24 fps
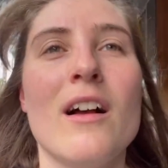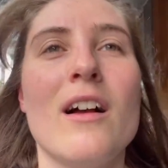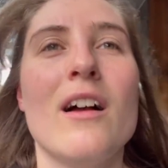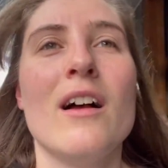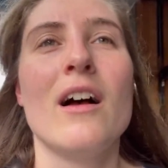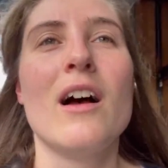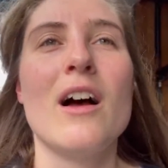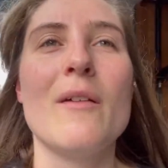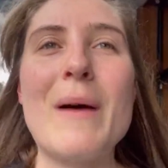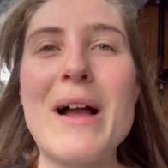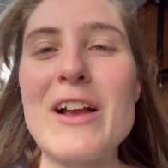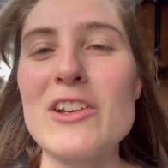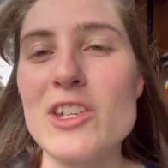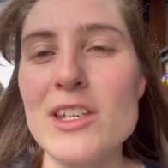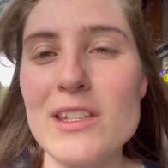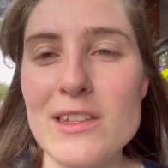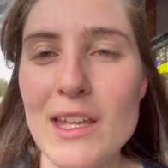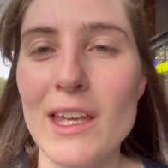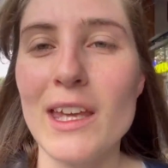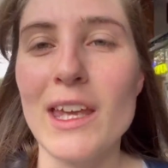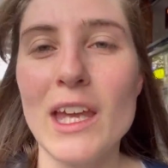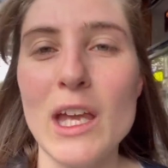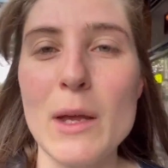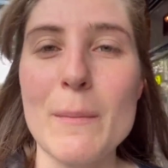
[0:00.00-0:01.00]
I'm actually
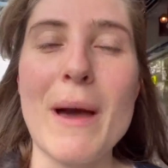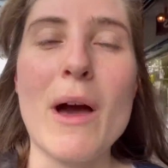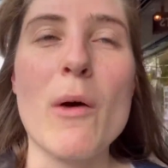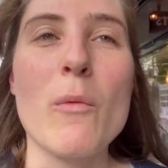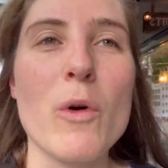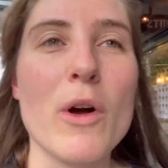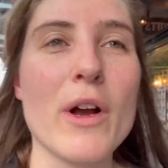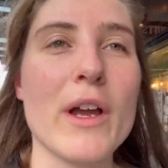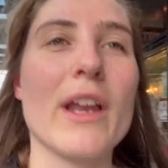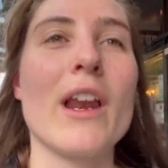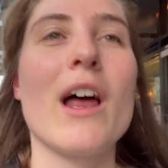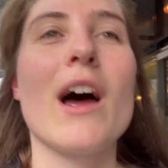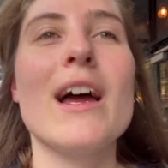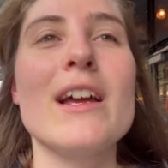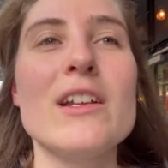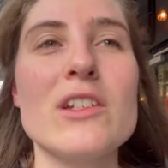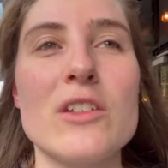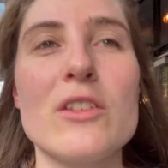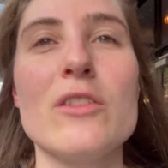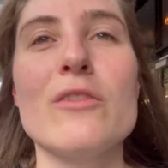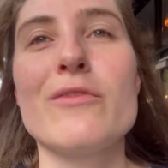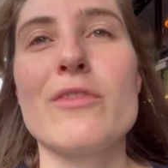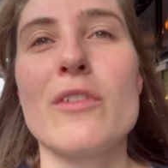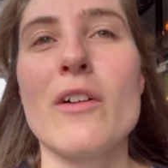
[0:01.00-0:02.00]
thinking about what can I
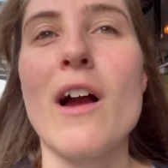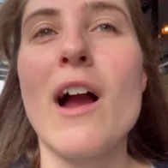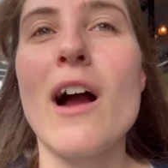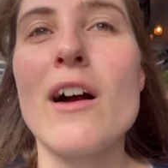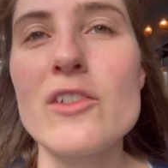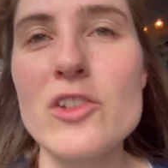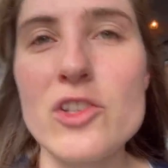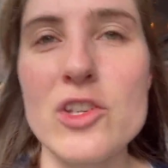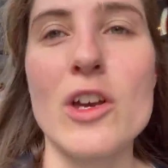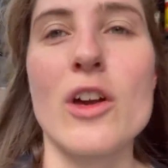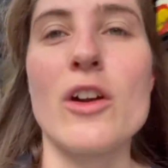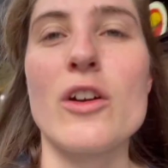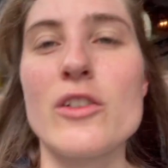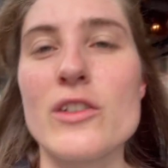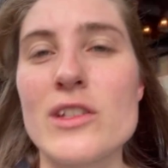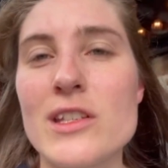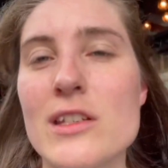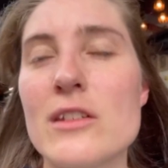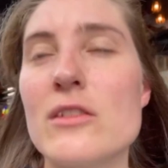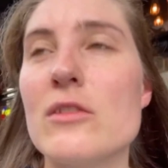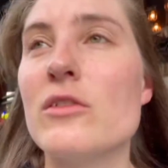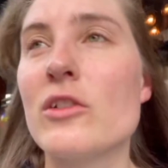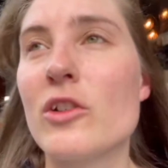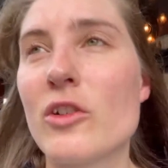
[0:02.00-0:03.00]
do for our show to